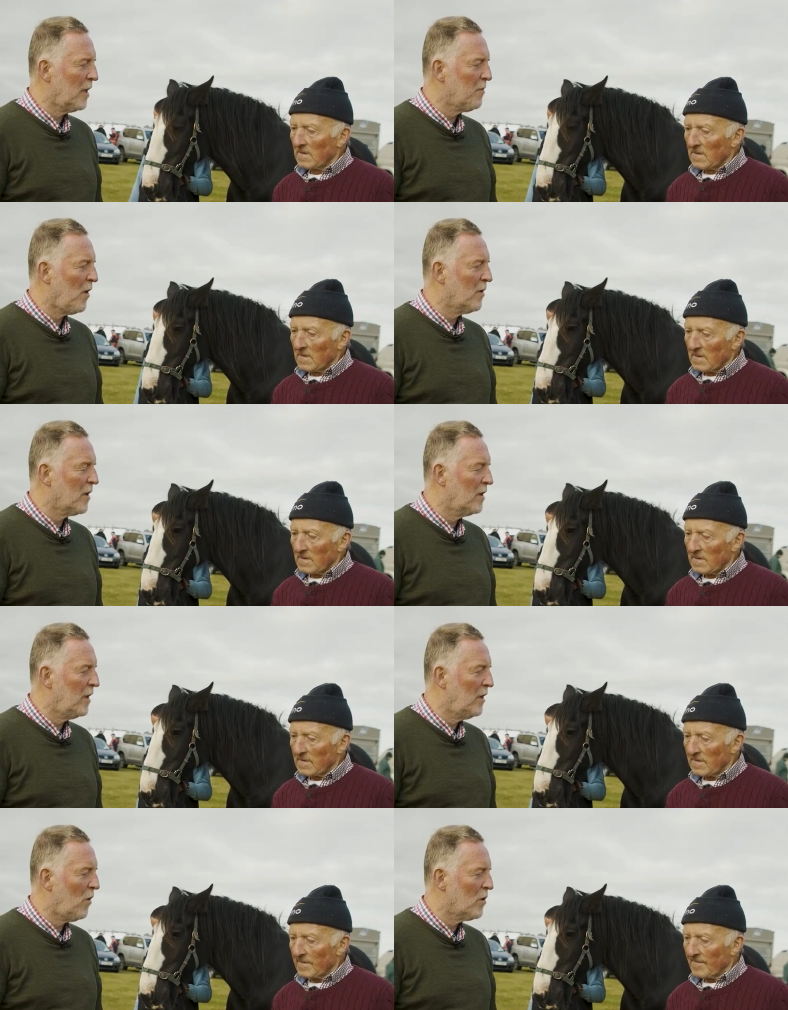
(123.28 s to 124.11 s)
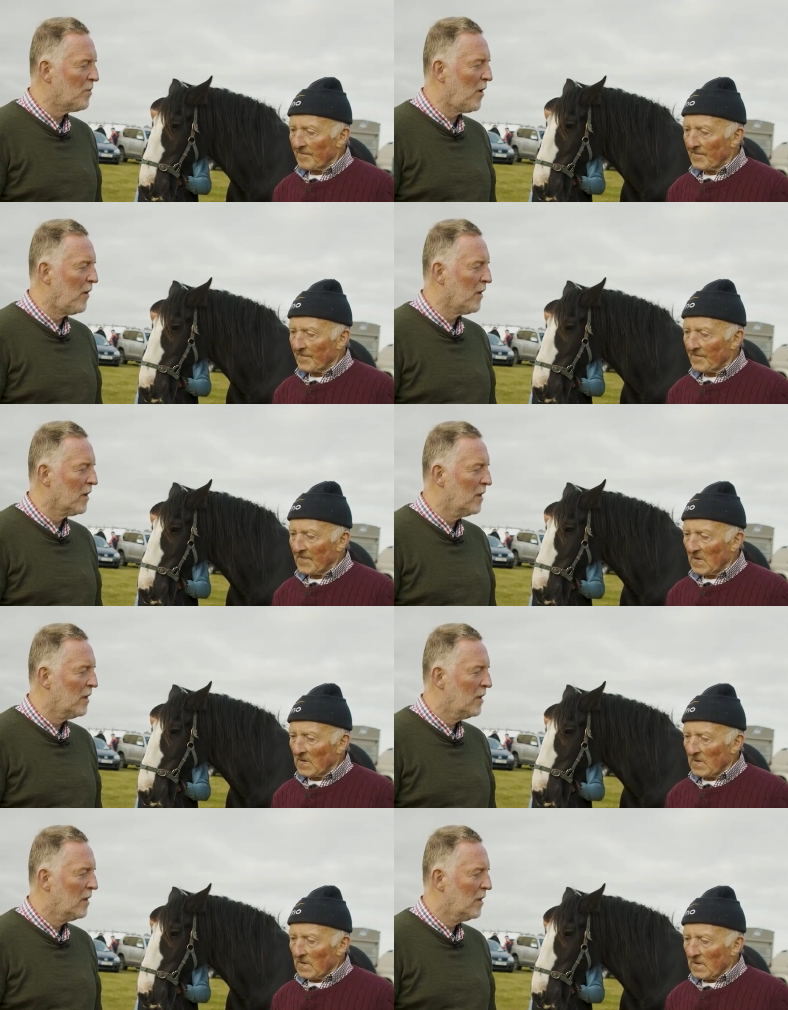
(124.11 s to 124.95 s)
Speaker 1: take part in horse ploughing?
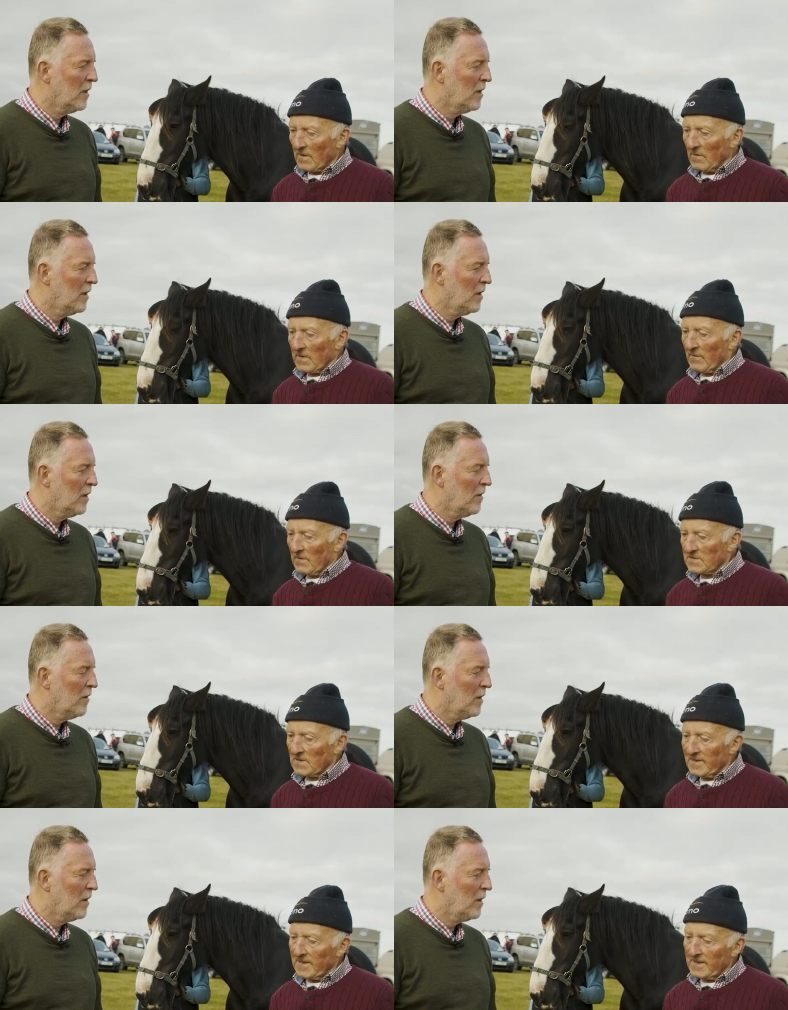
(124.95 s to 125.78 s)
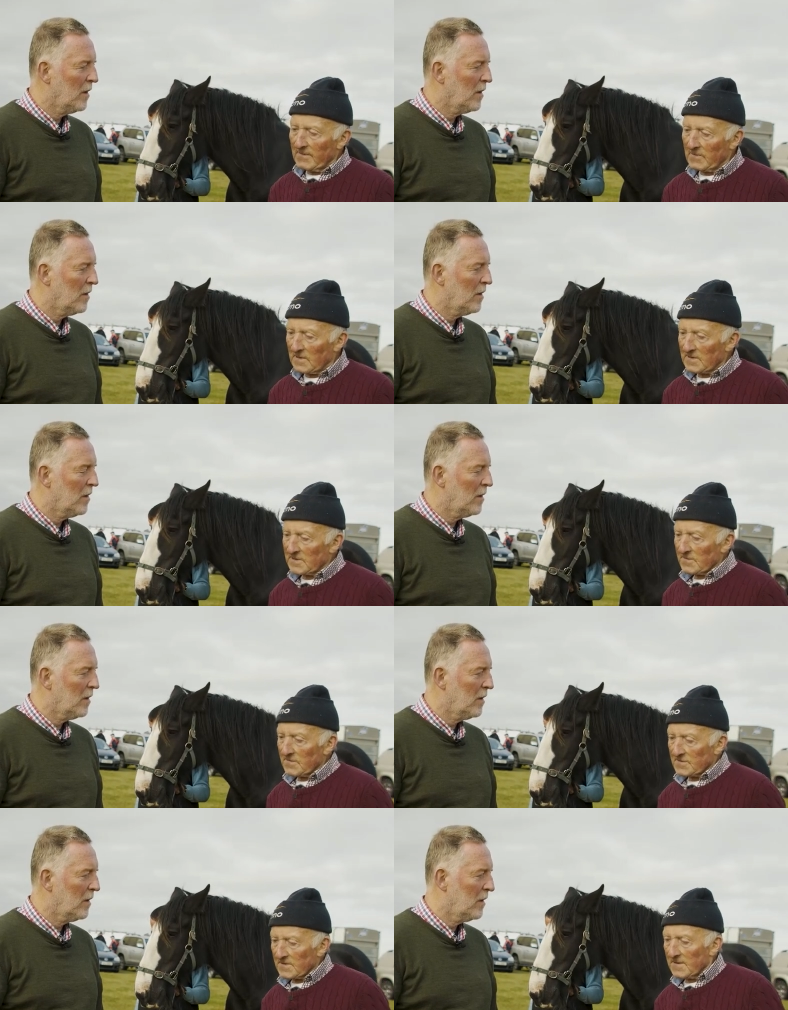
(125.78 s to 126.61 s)
Speaker 2: There was a lady with us, she
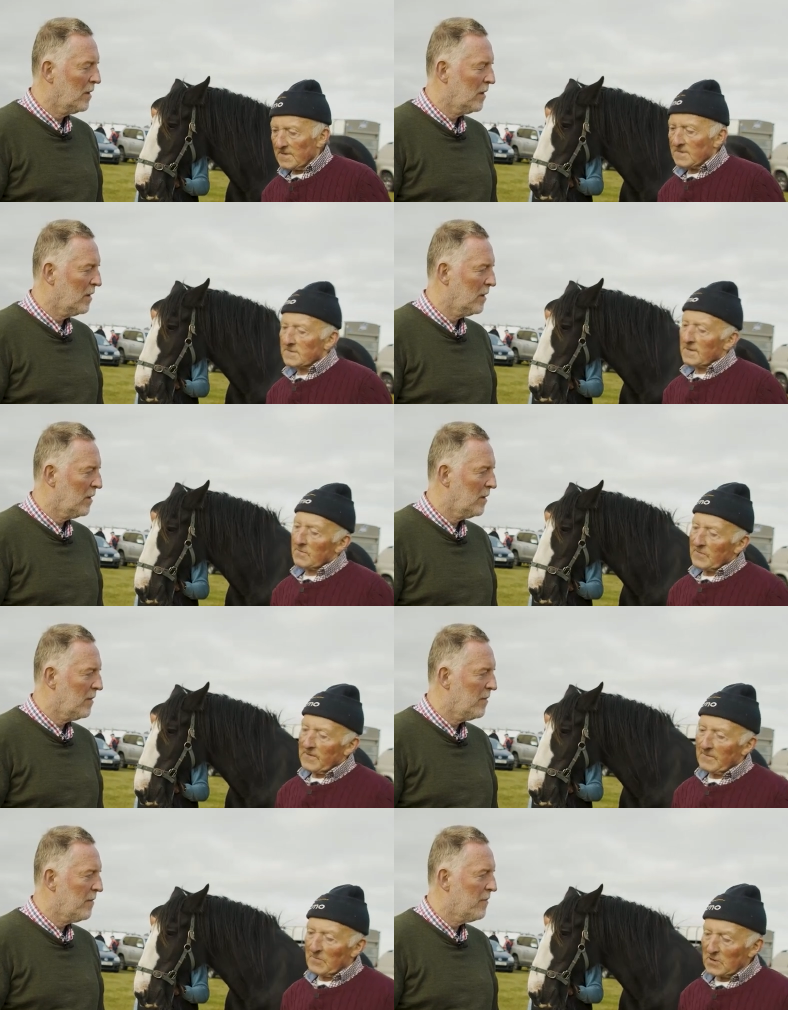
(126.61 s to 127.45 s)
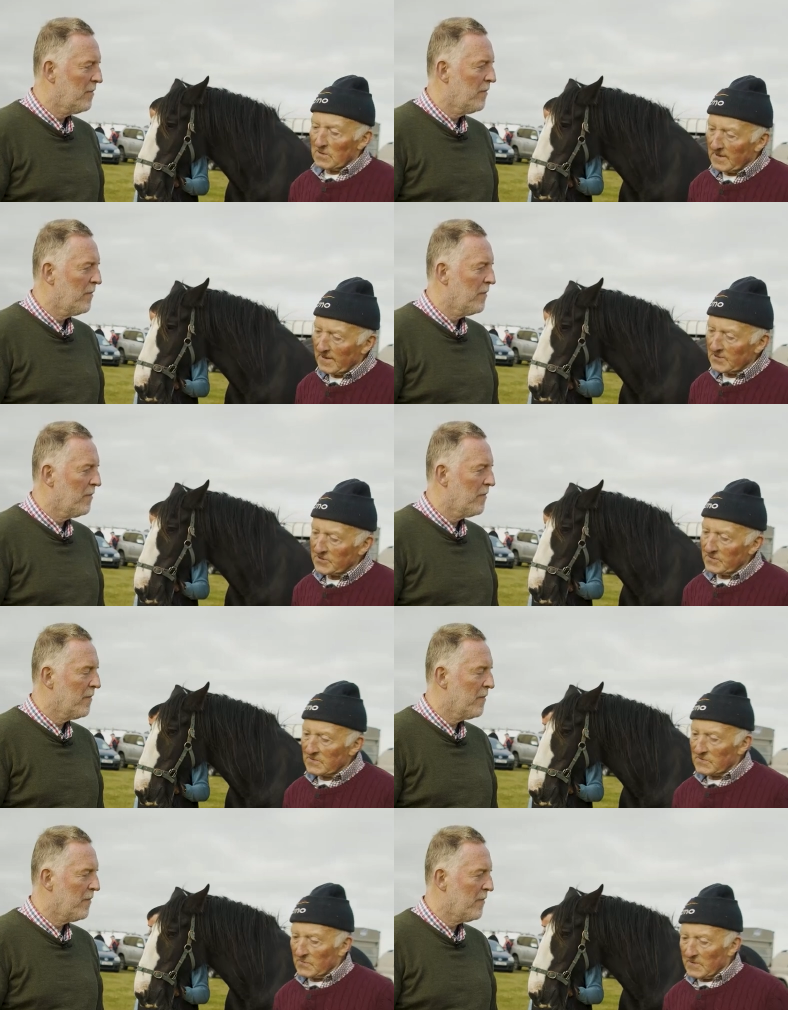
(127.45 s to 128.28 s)
was Reena McCullough there. She
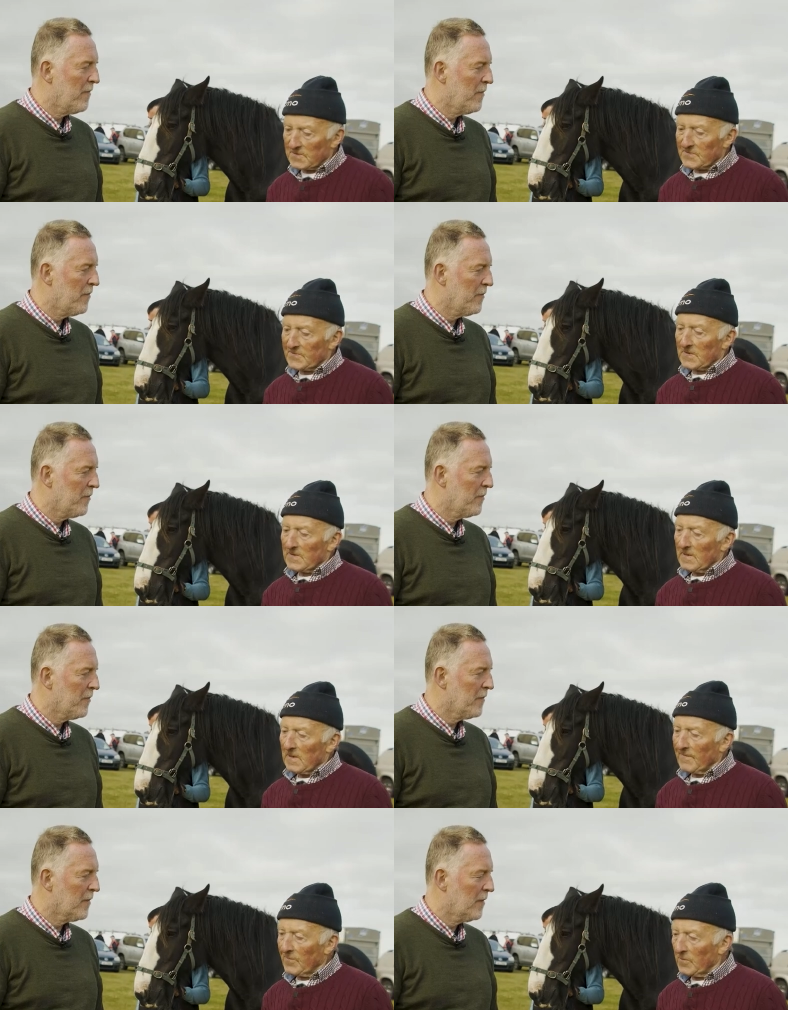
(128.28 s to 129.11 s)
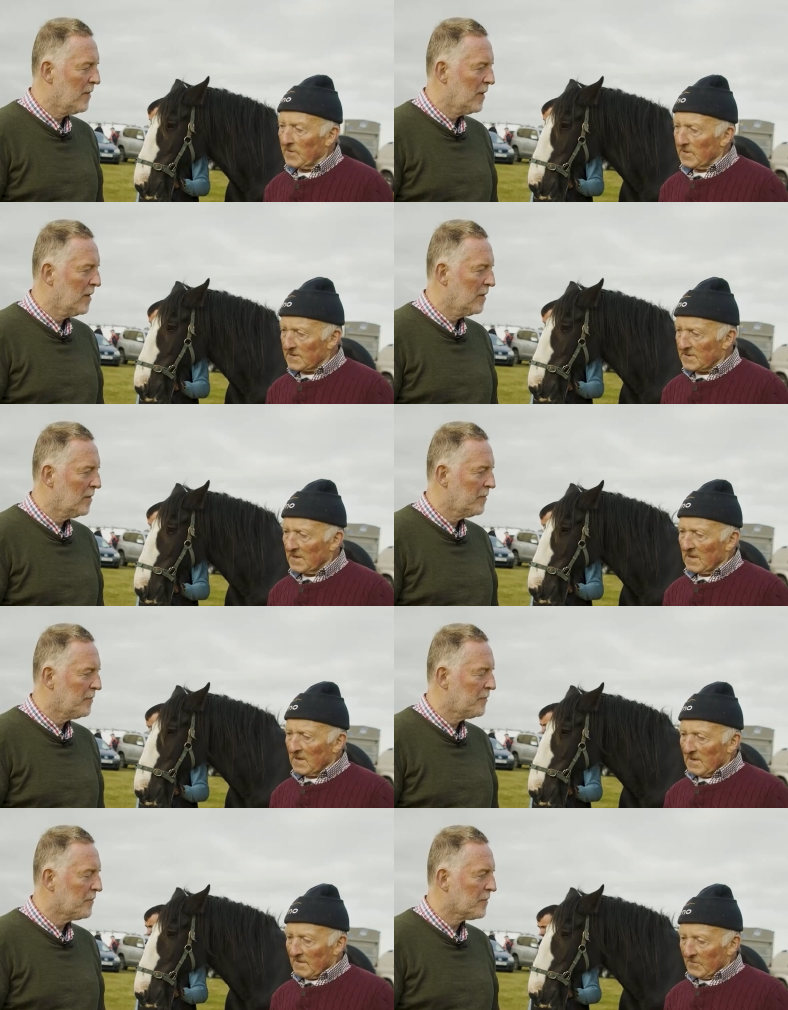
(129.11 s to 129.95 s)
was with us for 2 years.
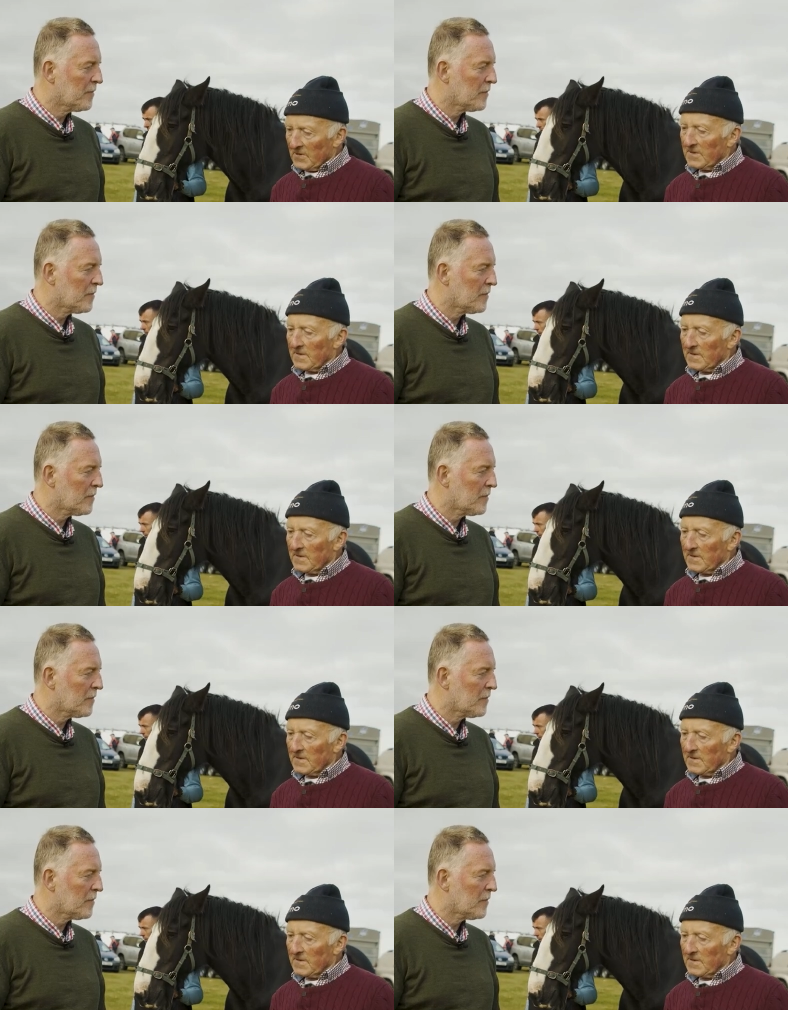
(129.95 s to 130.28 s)
But